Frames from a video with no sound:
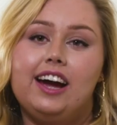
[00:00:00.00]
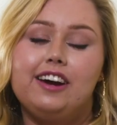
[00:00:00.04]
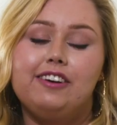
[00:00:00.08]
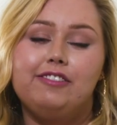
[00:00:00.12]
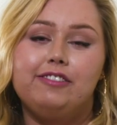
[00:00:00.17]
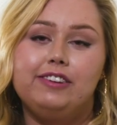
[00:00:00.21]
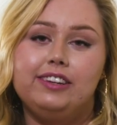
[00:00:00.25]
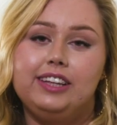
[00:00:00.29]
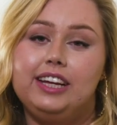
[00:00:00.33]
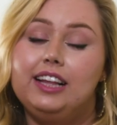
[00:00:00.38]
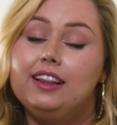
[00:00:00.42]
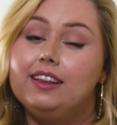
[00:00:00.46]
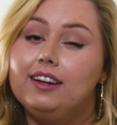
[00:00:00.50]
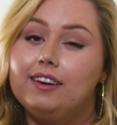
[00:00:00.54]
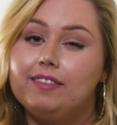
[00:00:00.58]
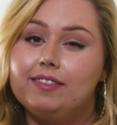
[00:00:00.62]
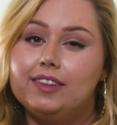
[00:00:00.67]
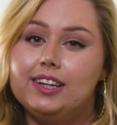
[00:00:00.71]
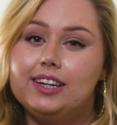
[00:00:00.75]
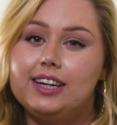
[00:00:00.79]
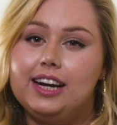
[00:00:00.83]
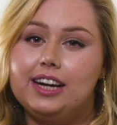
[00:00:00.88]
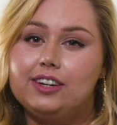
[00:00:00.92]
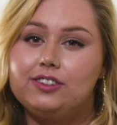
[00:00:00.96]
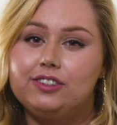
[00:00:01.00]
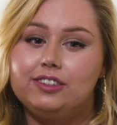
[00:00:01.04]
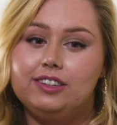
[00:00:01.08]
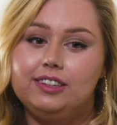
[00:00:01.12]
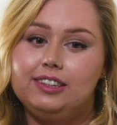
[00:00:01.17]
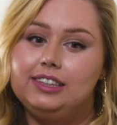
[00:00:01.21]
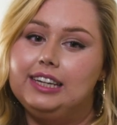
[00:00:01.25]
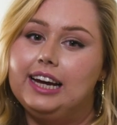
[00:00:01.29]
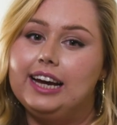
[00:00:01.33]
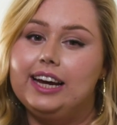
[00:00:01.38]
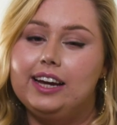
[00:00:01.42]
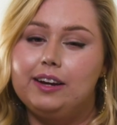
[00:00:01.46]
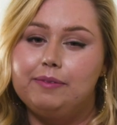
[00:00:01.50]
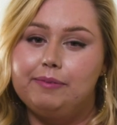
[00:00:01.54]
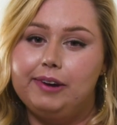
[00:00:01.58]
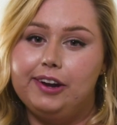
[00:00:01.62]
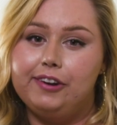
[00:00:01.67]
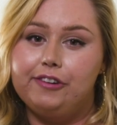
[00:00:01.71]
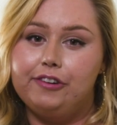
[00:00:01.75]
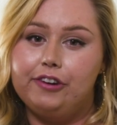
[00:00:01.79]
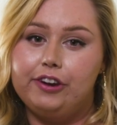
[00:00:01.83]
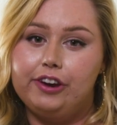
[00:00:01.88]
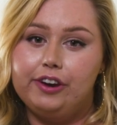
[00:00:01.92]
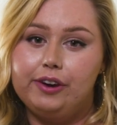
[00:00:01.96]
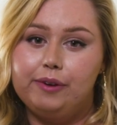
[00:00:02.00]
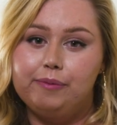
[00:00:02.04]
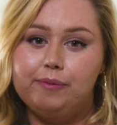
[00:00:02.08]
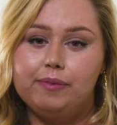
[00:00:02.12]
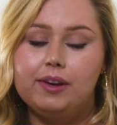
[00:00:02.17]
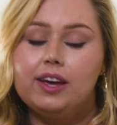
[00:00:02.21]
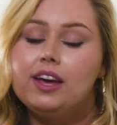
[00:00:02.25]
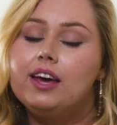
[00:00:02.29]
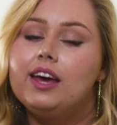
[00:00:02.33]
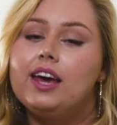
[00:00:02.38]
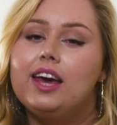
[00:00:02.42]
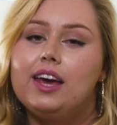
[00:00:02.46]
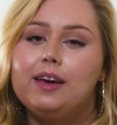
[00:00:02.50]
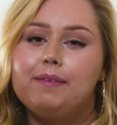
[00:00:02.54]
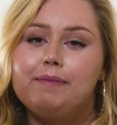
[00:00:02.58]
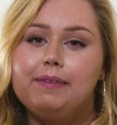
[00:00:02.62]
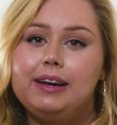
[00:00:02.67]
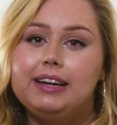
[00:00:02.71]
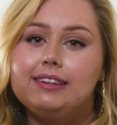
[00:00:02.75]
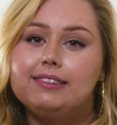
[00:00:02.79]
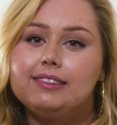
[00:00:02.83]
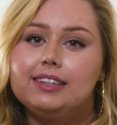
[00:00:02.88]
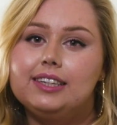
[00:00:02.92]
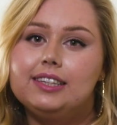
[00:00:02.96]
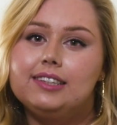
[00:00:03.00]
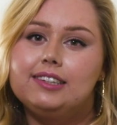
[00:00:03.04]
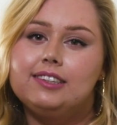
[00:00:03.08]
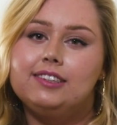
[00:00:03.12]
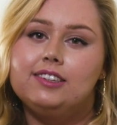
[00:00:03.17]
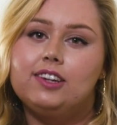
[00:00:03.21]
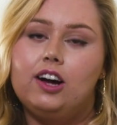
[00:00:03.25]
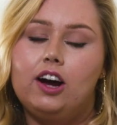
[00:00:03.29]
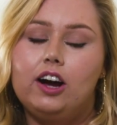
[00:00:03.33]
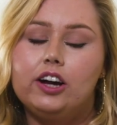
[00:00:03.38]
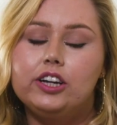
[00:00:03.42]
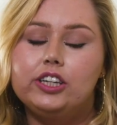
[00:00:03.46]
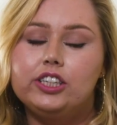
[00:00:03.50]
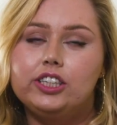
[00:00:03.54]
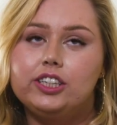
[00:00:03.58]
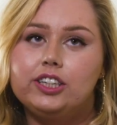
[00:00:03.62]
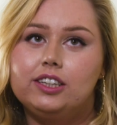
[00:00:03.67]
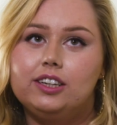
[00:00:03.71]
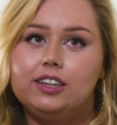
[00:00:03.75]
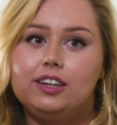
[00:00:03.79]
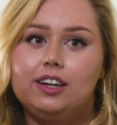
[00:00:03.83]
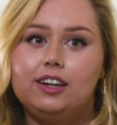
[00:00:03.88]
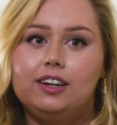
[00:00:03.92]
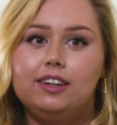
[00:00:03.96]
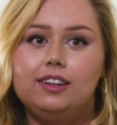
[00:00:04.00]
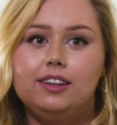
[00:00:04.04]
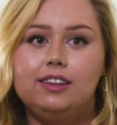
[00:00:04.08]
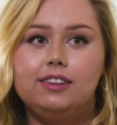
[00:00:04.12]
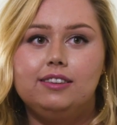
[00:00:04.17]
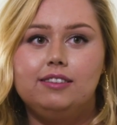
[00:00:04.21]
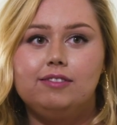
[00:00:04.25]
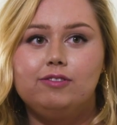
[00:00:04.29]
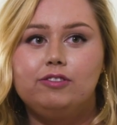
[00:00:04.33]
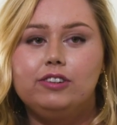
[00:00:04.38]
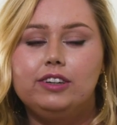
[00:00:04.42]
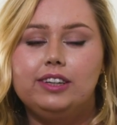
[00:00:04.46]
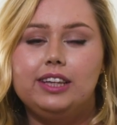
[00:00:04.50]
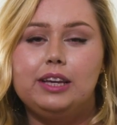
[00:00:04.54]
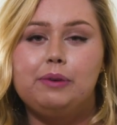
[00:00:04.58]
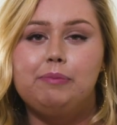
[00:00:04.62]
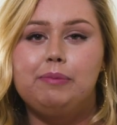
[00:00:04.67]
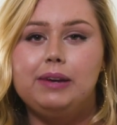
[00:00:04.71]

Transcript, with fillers: I really love the natural light in my room. It makes it such a really